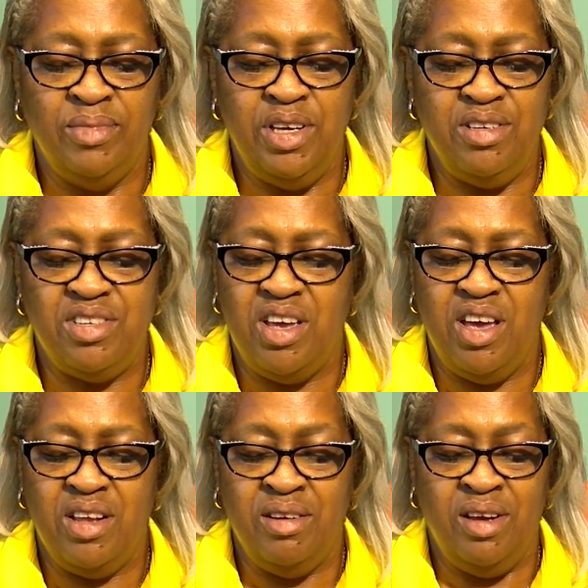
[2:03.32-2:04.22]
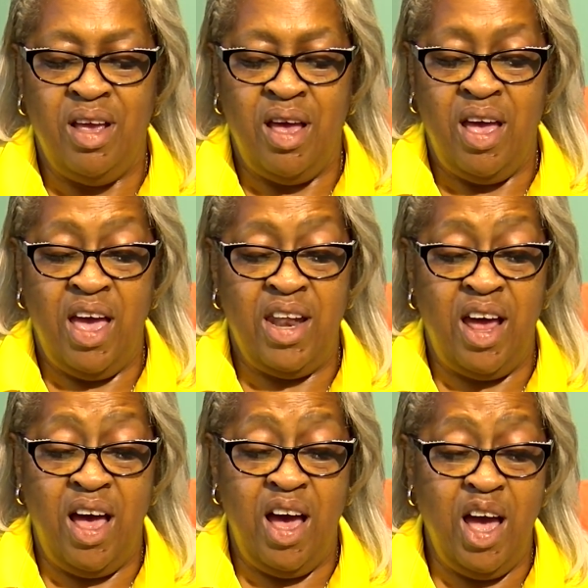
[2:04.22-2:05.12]
he said, and
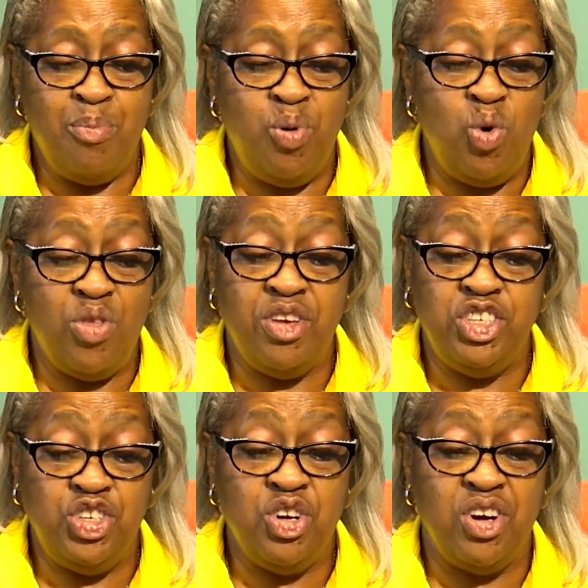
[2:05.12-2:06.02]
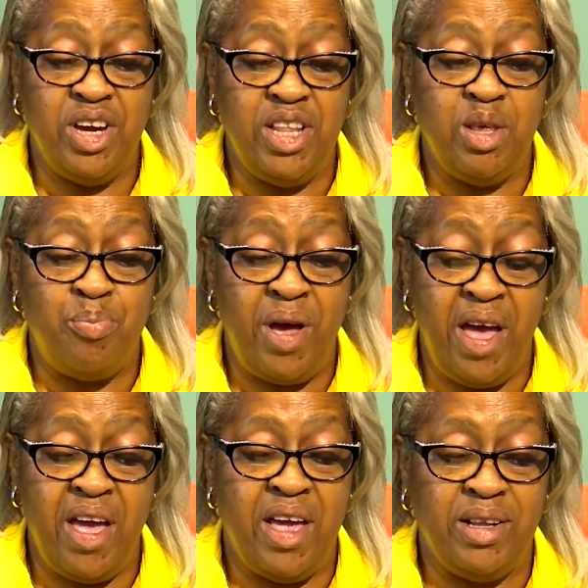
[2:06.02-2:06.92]
I poured the sugar in the
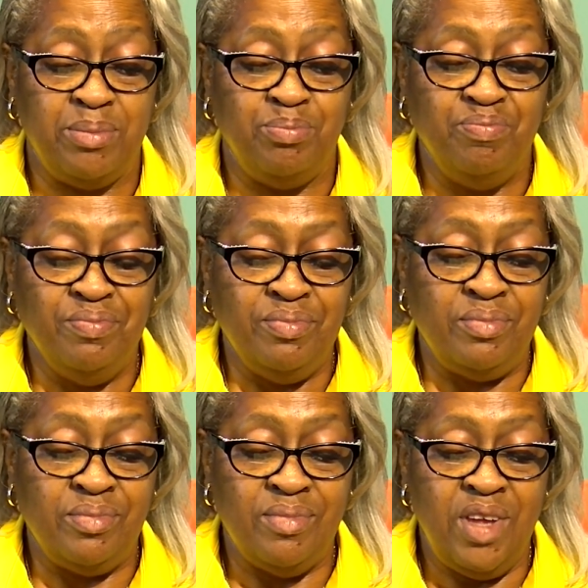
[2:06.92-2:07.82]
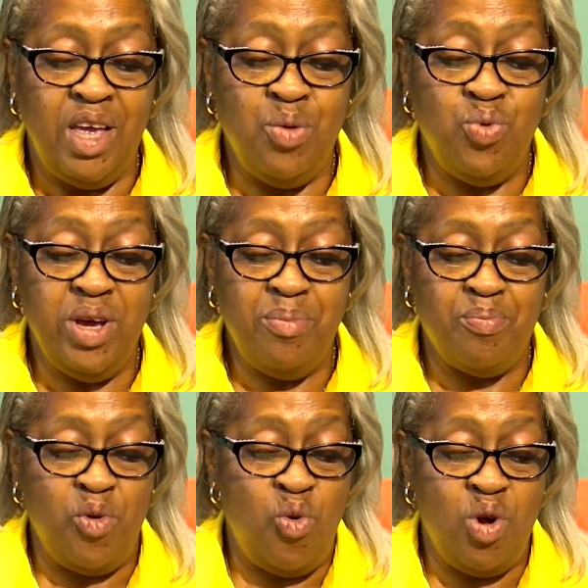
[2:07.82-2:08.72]
pan. He
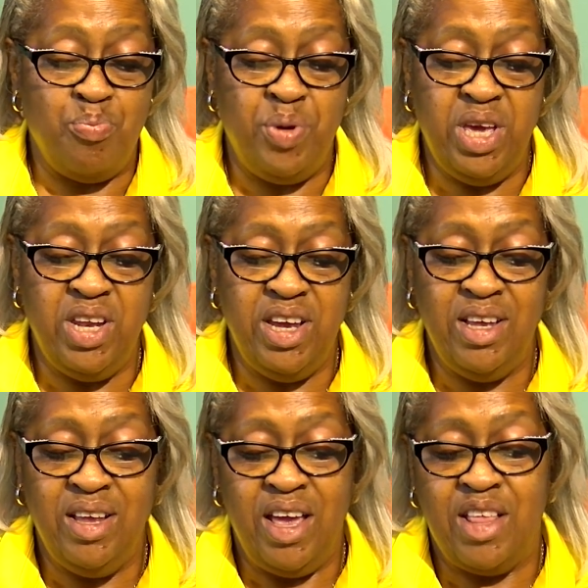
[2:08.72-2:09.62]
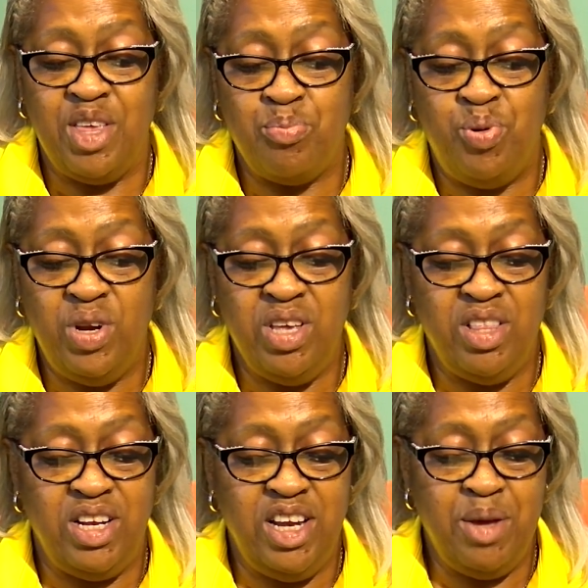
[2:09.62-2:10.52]
went on beating and then putting
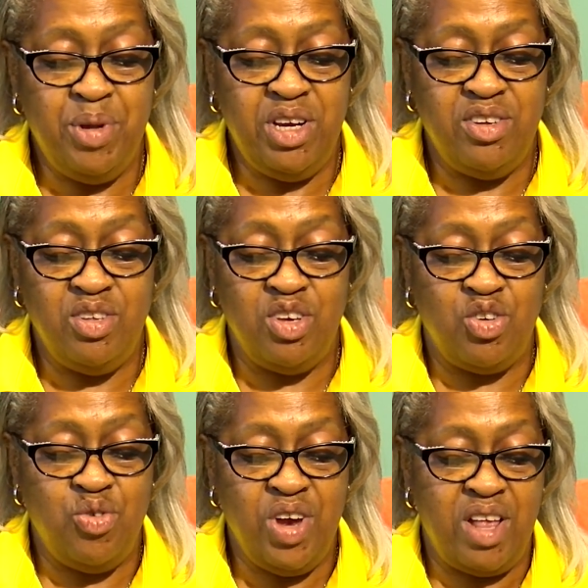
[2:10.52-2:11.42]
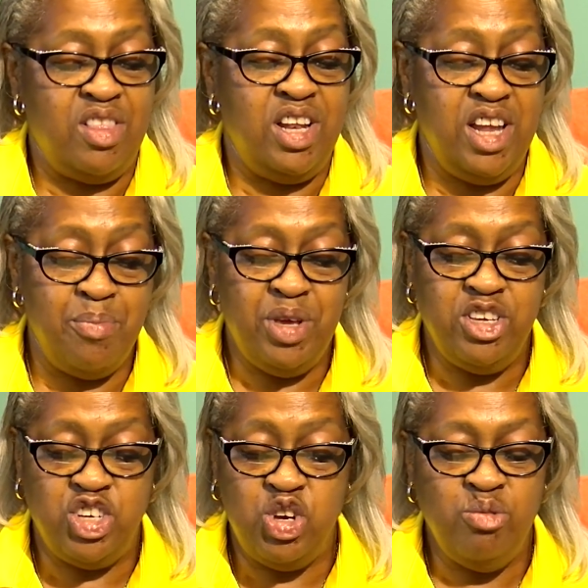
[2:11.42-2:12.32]
the lemon into the
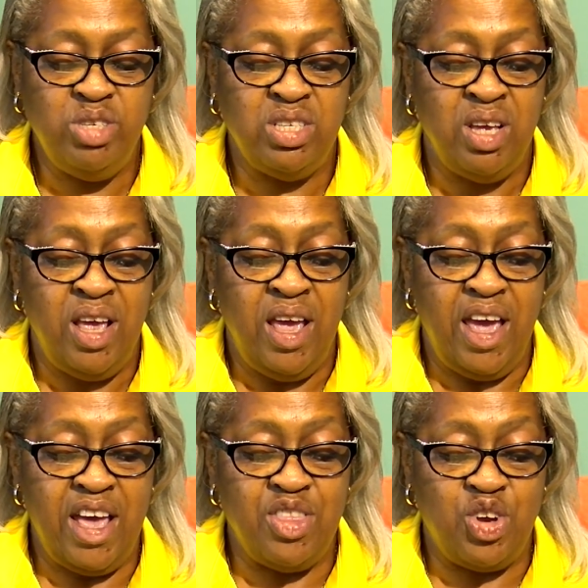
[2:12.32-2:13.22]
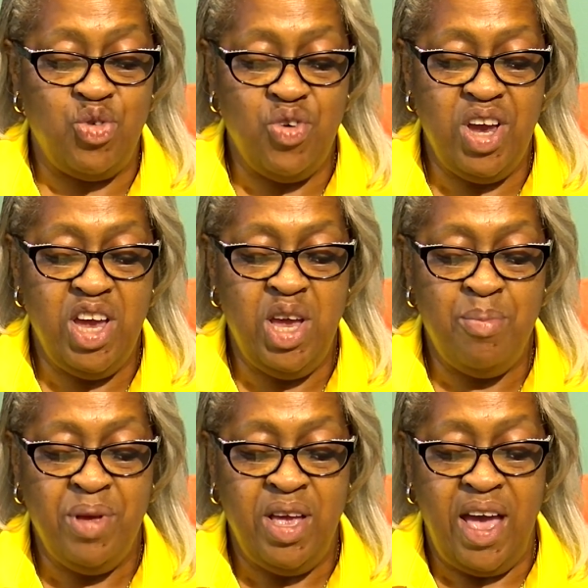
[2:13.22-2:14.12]
lemon juice and the
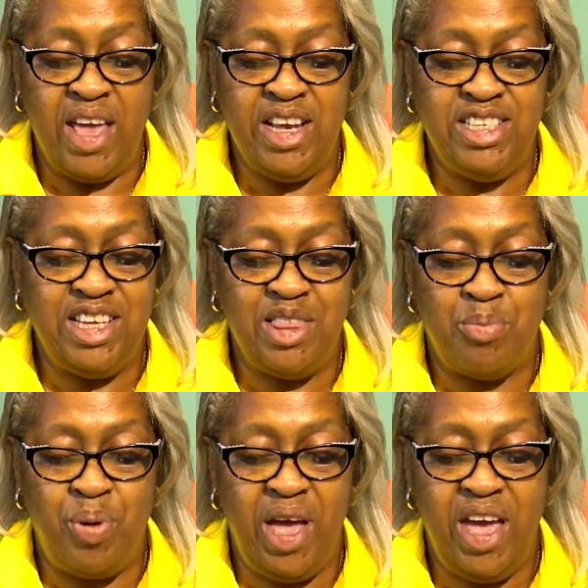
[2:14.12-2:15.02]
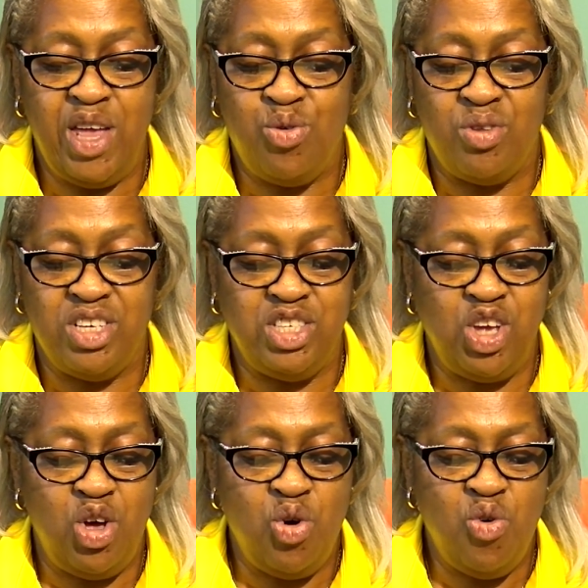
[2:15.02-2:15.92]
cream, and he set the pan on the
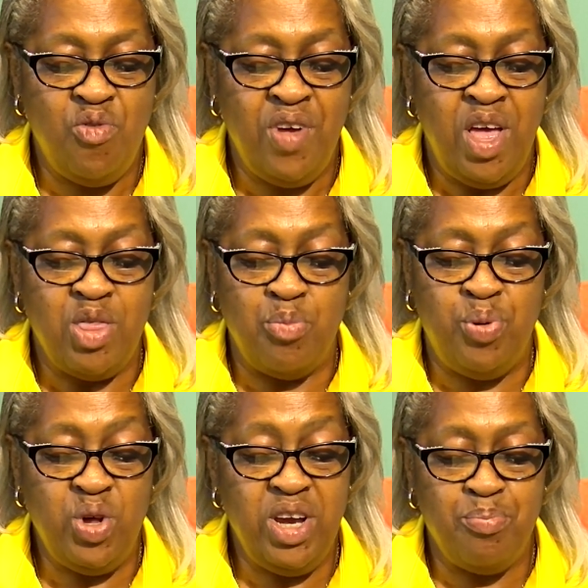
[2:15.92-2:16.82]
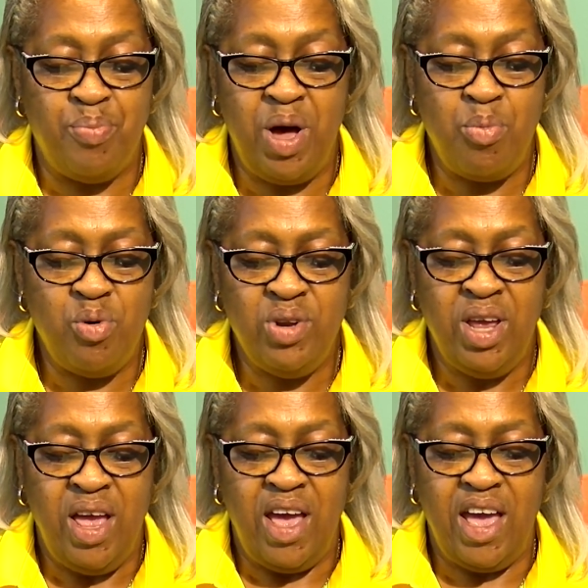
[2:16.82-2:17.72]
stove. The pudding bubbled
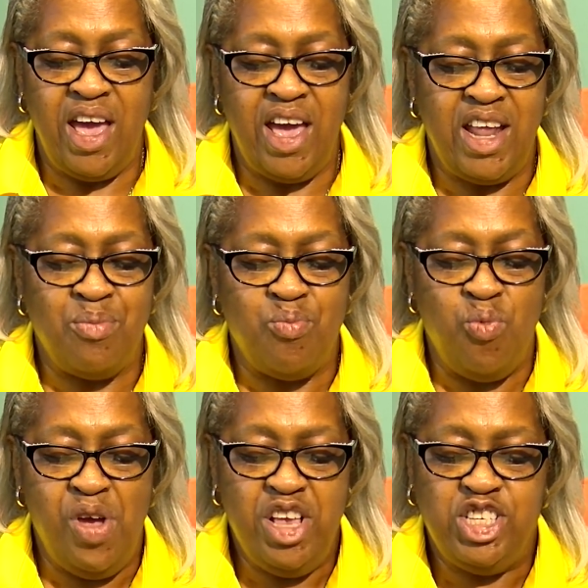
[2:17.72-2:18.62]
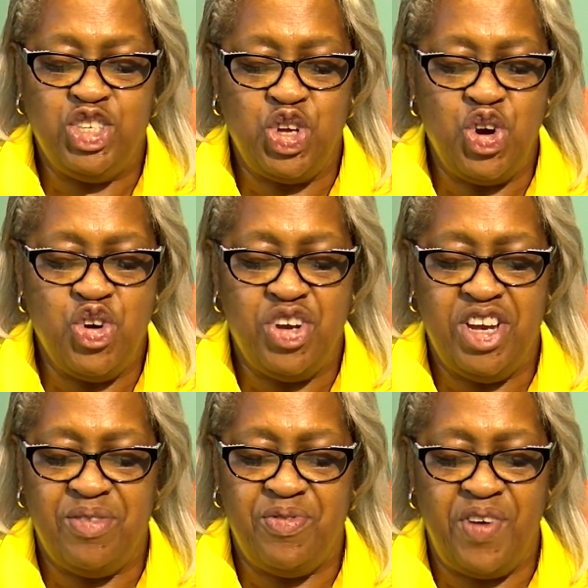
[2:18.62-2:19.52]
and he stirred
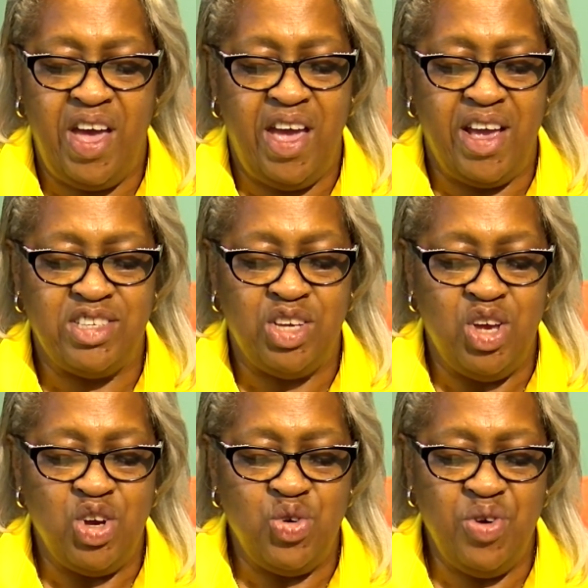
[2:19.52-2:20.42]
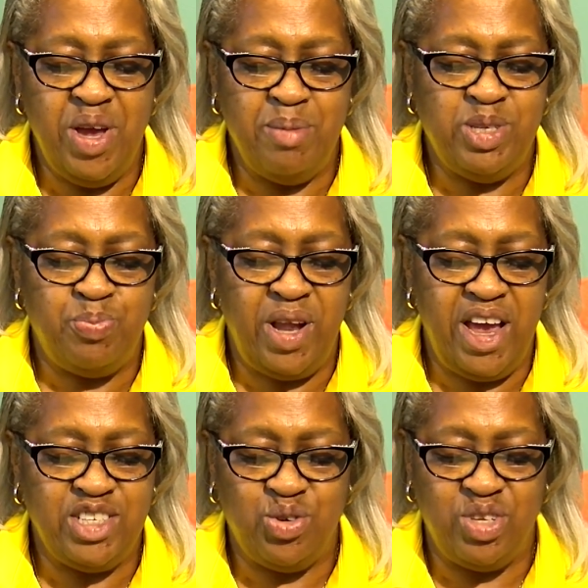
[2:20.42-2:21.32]
it fast. Cream
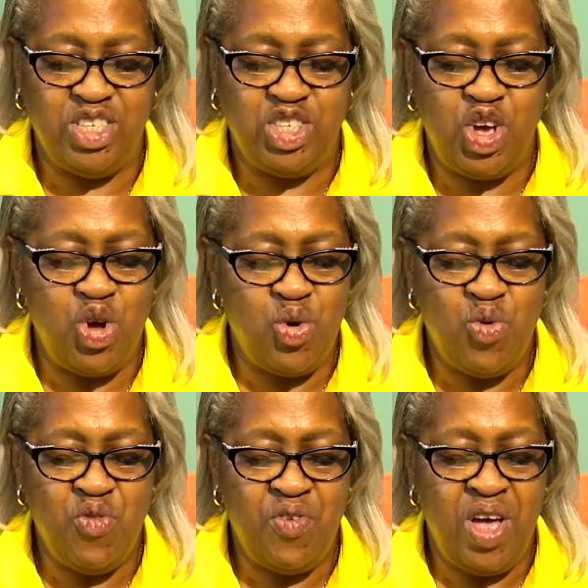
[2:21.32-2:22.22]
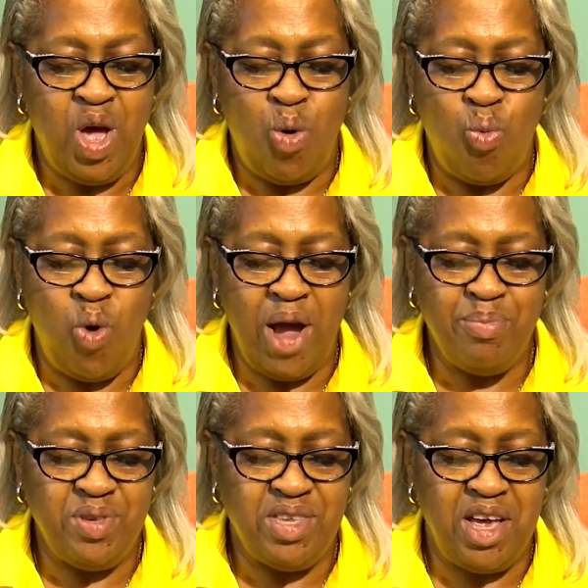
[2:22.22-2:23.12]
splashed on the stove,
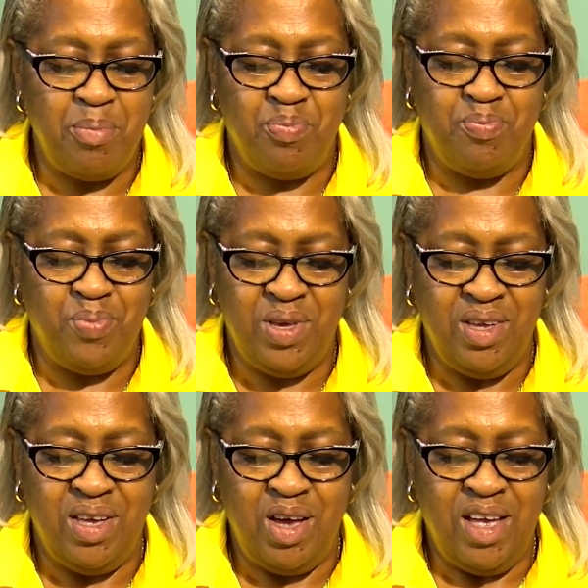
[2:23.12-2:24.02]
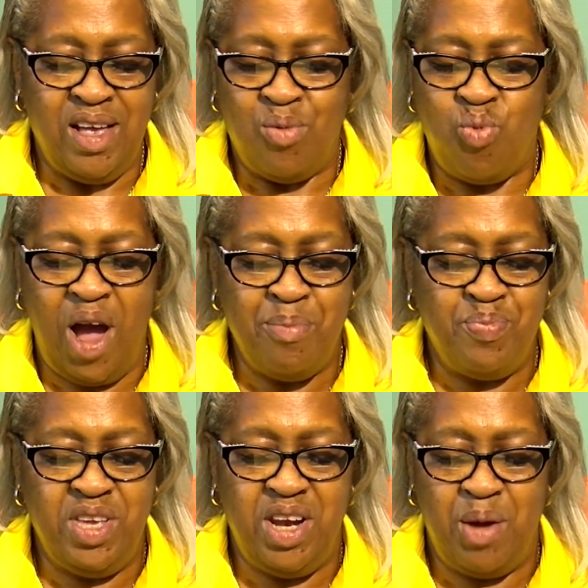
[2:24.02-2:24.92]
wiped
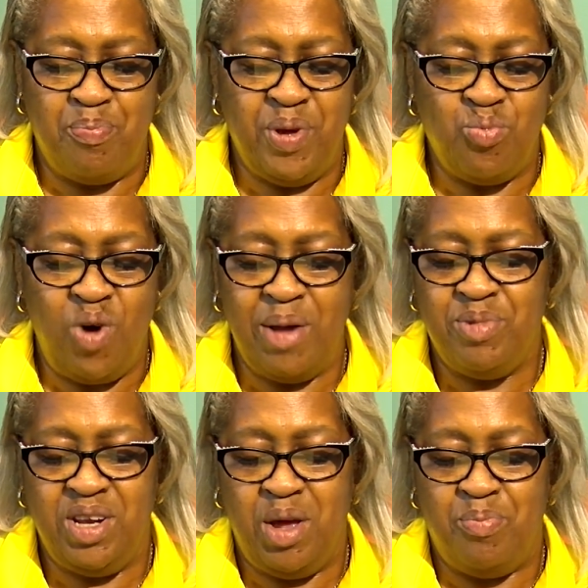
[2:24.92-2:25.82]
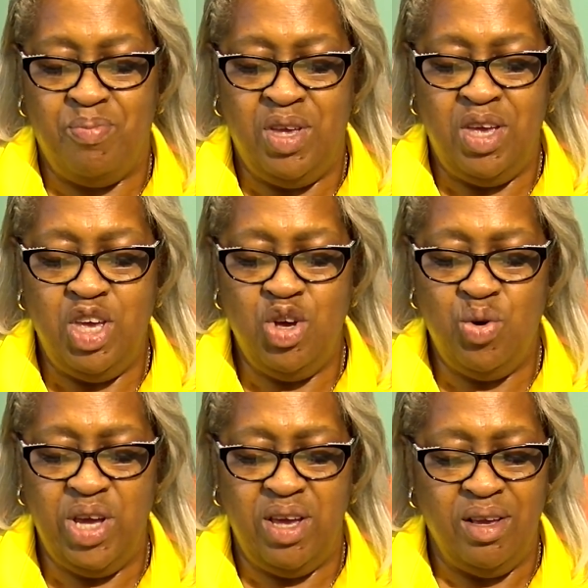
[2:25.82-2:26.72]
it up.
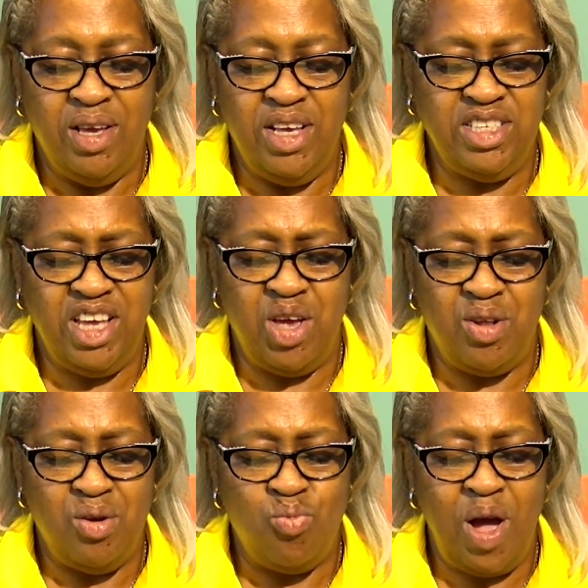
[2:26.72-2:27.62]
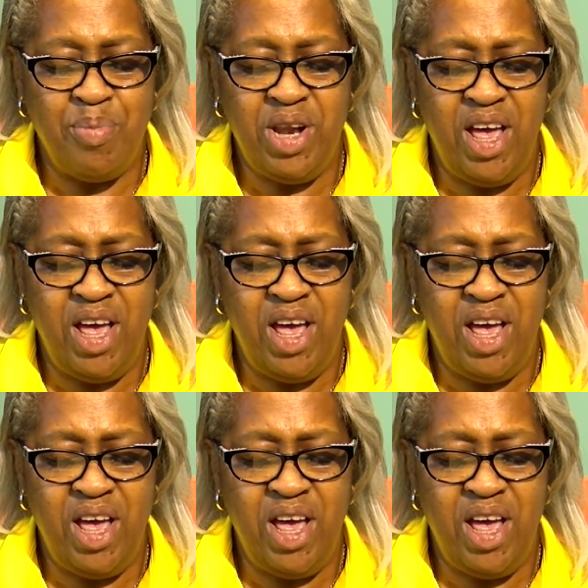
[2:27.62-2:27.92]
Huey, he said, wipe it